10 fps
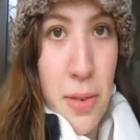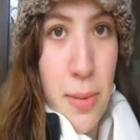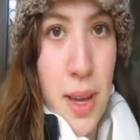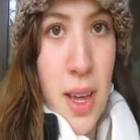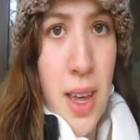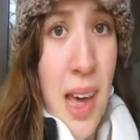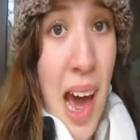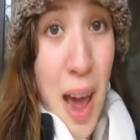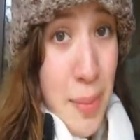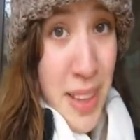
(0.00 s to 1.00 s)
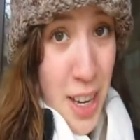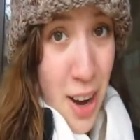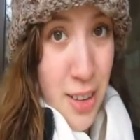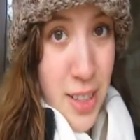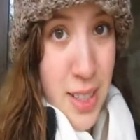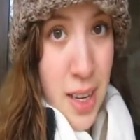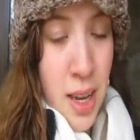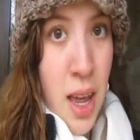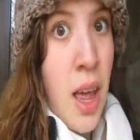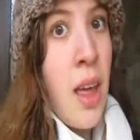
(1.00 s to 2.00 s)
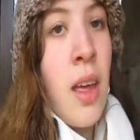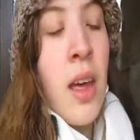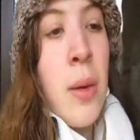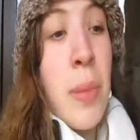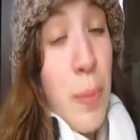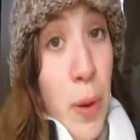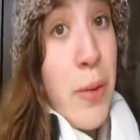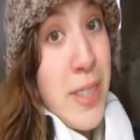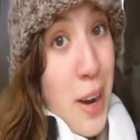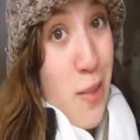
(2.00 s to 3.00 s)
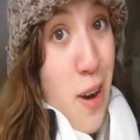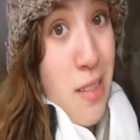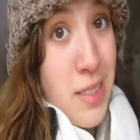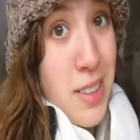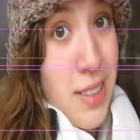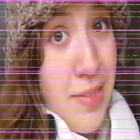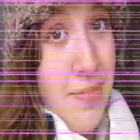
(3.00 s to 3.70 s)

for me. I'm in the arts. But boy was I wrong.